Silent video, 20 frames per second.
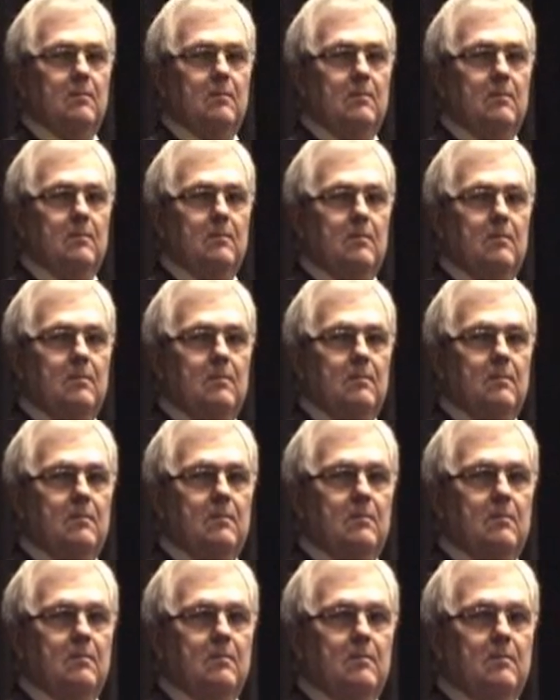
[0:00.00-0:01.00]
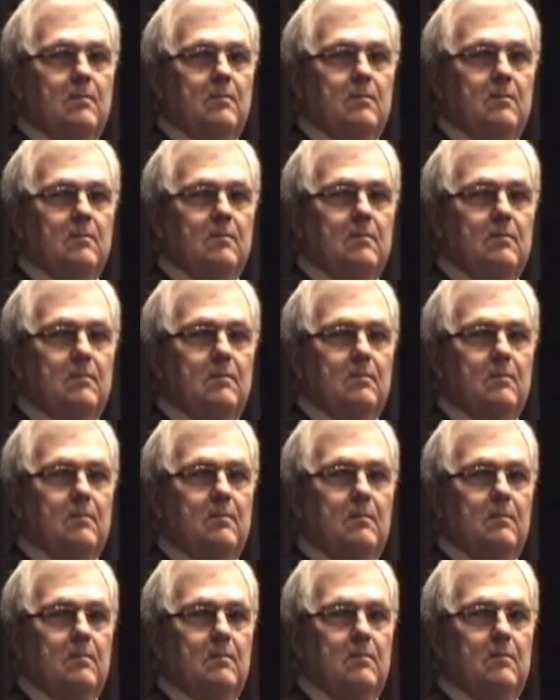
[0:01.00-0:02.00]

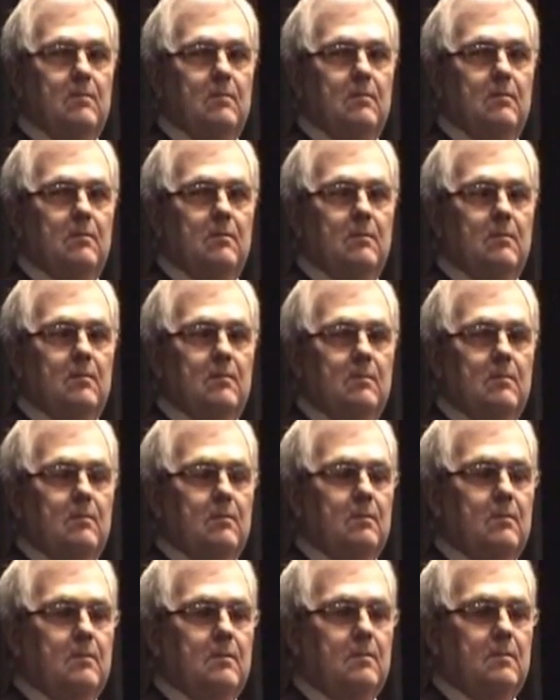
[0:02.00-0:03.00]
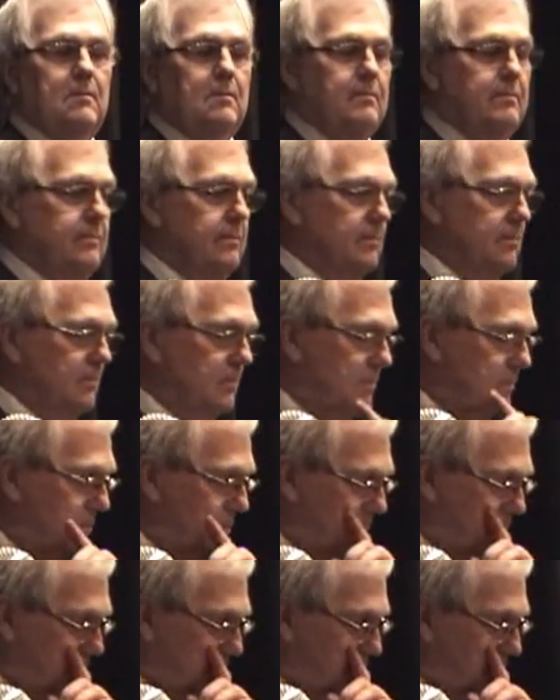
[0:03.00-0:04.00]

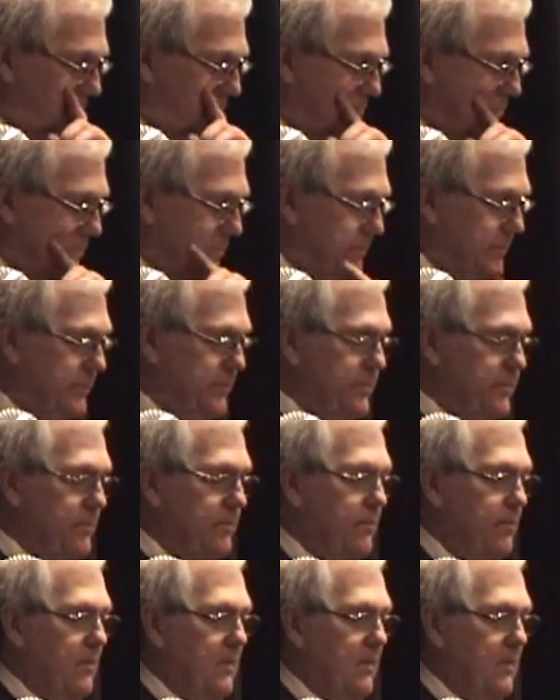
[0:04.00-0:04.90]
(silent)